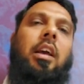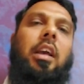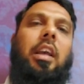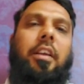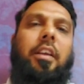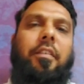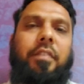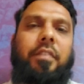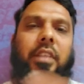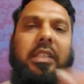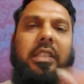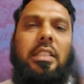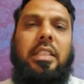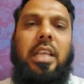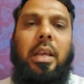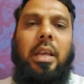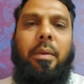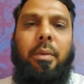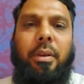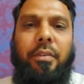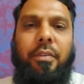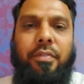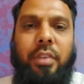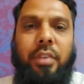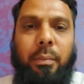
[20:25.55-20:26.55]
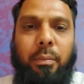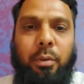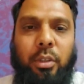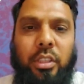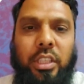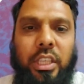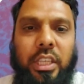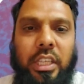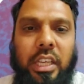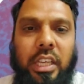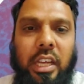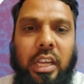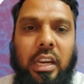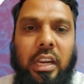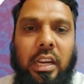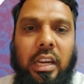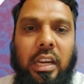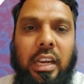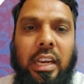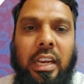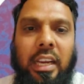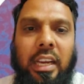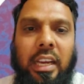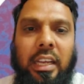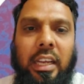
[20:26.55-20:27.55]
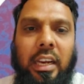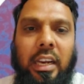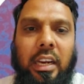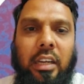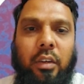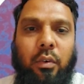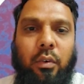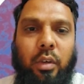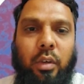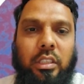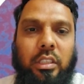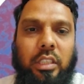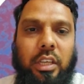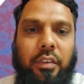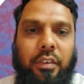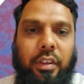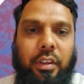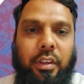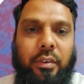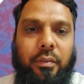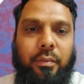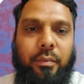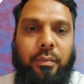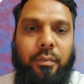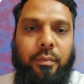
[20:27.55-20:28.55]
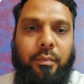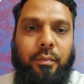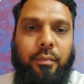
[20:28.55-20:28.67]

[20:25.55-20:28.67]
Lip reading: If suppose here incorrect was given,